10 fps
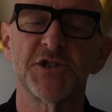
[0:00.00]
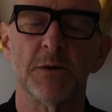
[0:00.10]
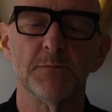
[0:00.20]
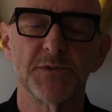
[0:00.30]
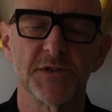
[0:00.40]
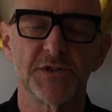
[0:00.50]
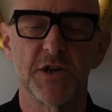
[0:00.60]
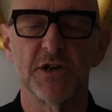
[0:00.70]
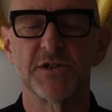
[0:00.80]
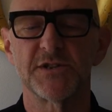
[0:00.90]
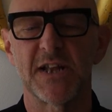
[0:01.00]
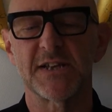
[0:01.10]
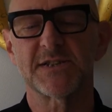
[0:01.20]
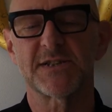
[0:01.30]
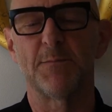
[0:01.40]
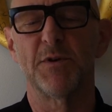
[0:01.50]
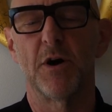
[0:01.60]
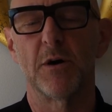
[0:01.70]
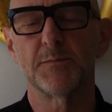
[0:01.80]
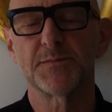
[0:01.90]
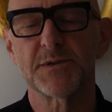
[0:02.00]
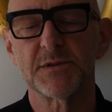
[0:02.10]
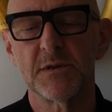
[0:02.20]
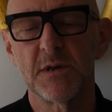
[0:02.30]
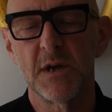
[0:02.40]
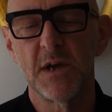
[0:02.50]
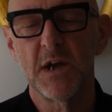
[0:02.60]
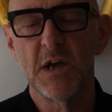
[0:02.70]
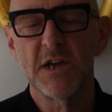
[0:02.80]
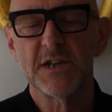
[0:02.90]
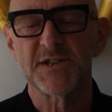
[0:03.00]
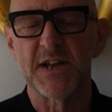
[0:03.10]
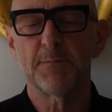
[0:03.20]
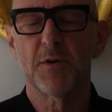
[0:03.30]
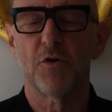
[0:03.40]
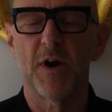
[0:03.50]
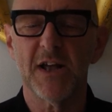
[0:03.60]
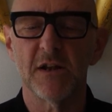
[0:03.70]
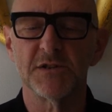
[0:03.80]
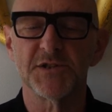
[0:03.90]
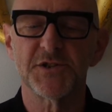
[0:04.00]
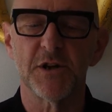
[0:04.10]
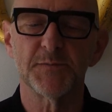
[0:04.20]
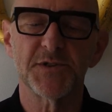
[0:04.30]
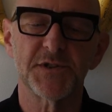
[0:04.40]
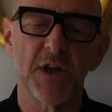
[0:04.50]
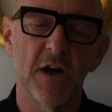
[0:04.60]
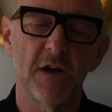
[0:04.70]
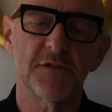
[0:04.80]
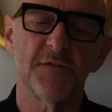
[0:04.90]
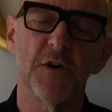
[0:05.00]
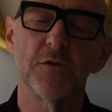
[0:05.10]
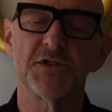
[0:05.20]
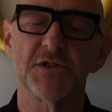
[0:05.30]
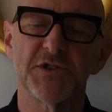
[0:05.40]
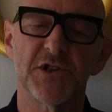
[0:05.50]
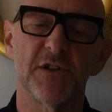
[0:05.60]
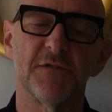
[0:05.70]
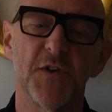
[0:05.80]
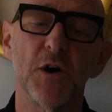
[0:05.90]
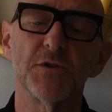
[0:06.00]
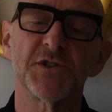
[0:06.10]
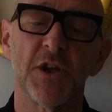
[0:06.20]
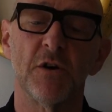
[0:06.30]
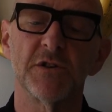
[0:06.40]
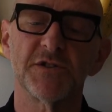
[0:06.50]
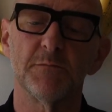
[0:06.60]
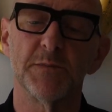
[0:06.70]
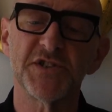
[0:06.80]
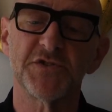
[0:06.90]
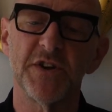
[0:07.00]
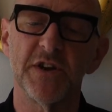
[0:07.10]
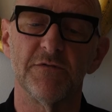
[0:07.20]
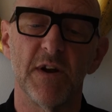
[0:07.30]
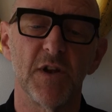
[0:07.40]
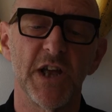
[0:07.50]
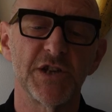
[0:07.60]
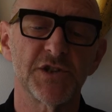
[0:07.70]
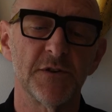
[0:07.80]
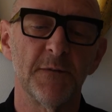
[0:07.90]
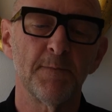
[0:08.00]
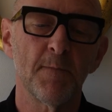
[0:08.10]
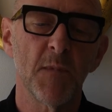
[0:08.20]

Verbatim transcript: jumps and turns like salmon hops. Snap, crackle and stop-start, frozen flow songs of mystery and revelation.